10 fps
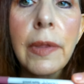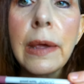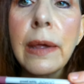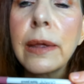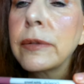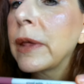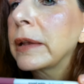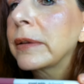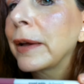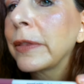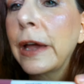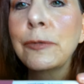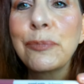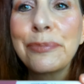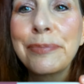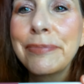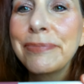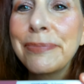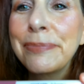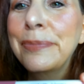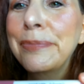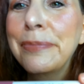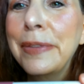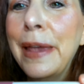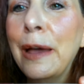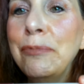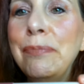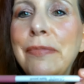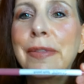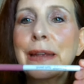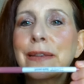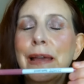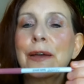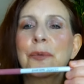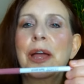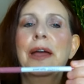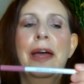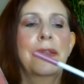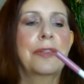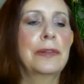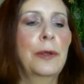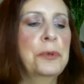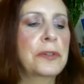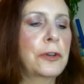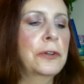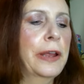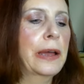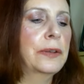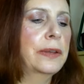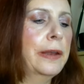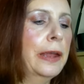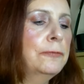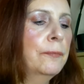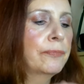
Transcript: And that's how that, yeah, that's how uh, the lips turned out today.